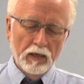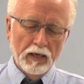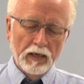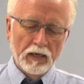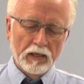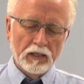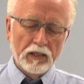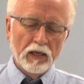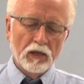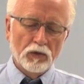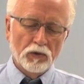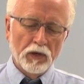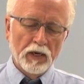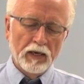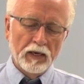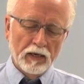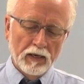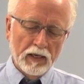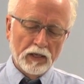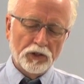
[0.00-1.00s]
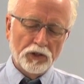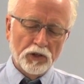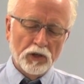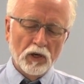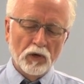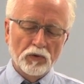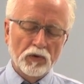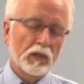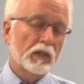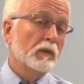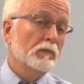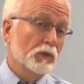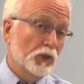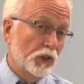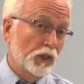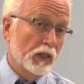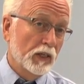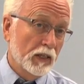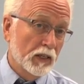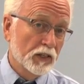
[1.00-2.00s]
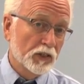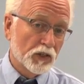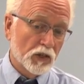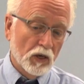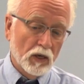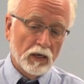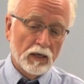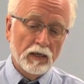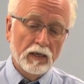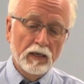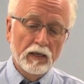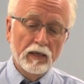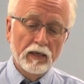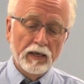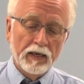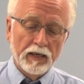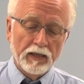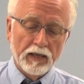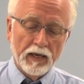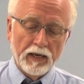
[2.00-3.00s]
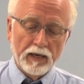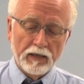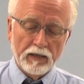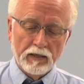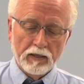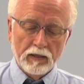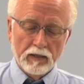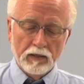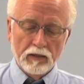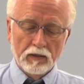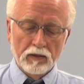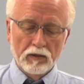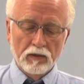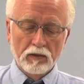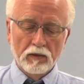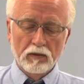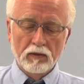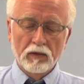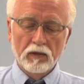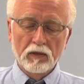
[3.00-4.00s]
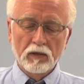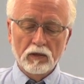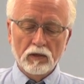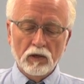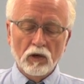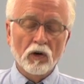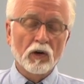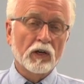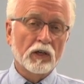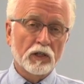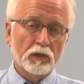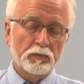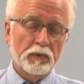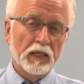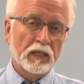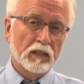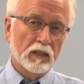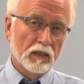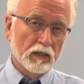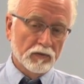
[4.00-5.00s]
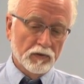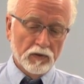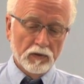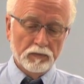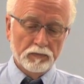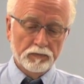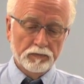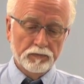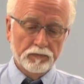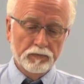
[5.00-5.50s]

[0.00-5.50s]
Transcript: and it tell and it lets you know that the machine is on and that uh, current is being delivered.